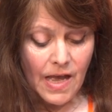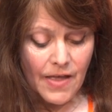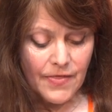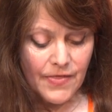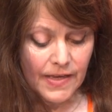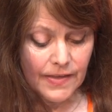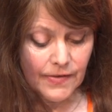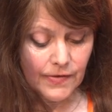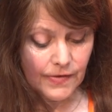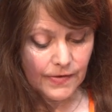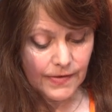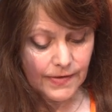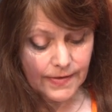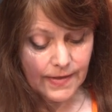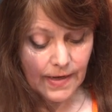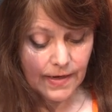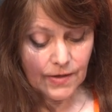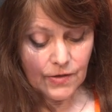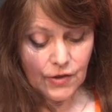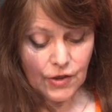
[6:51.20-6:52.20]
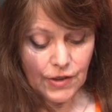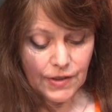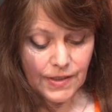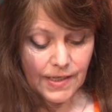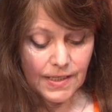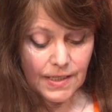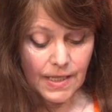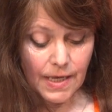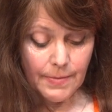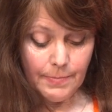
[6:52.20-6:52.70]
Then second, she
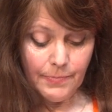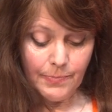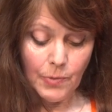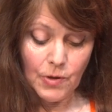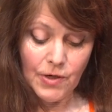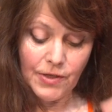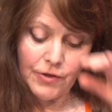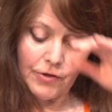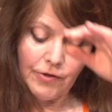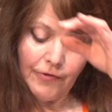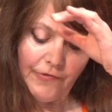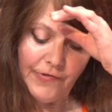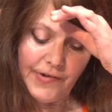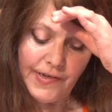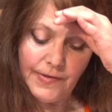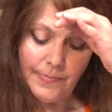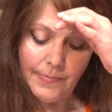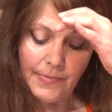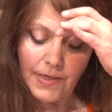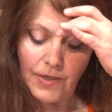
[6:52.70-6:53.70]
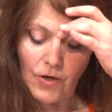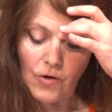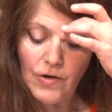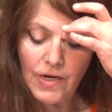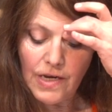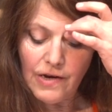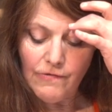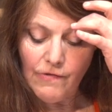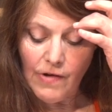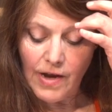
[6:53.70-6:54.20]
says that political freedom can
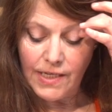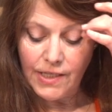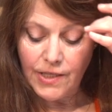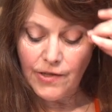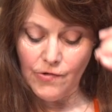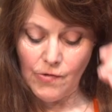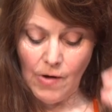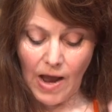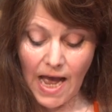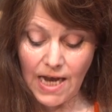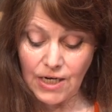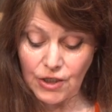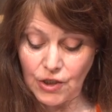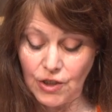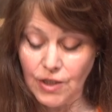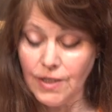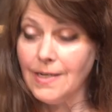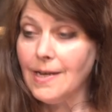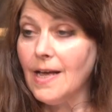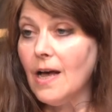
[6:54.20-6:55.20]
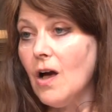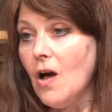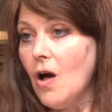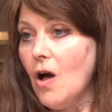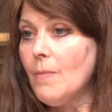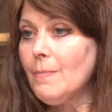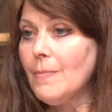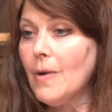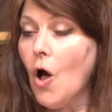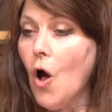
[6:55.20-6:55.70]
only arise through action
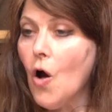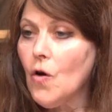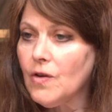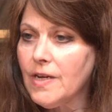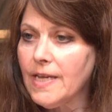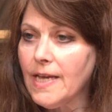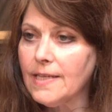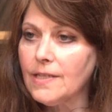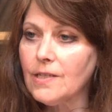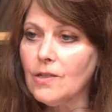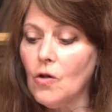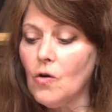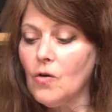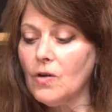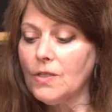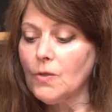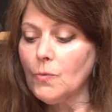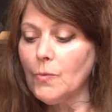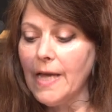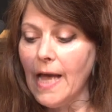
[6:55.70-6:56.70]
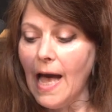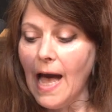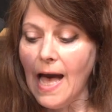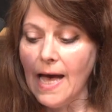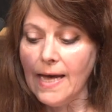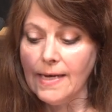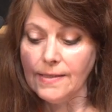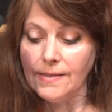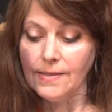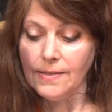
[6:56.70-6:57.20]
only as long as we
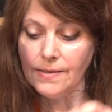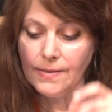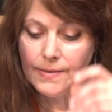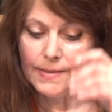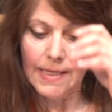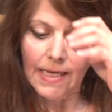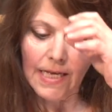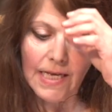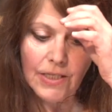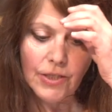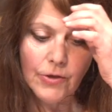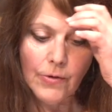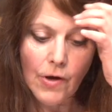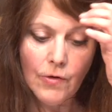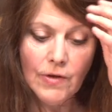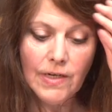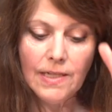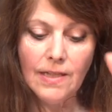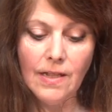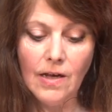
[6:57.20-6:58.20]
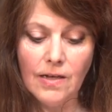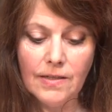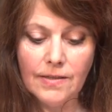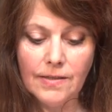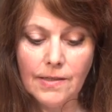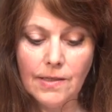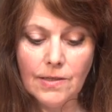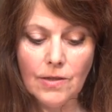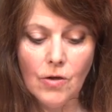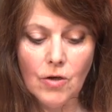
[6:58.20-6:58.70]
act. So it only
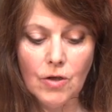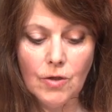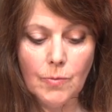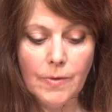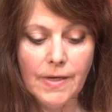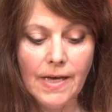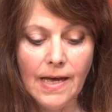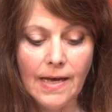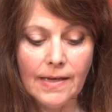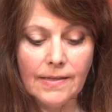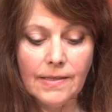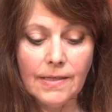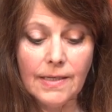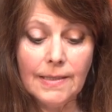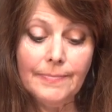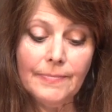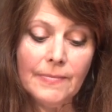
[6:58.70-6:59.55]
lasts as long as we act.